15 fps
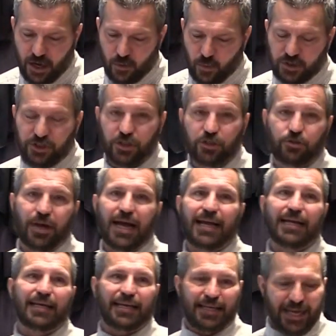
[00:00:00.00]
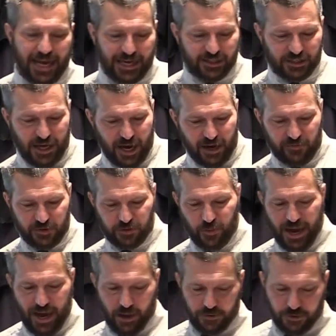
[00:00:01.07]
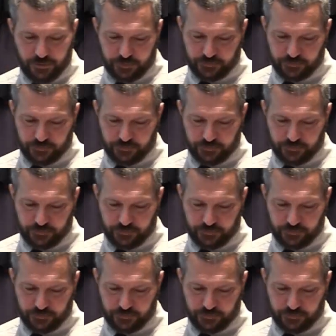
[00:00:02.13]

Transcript: which the dragon had cast out of his mouth.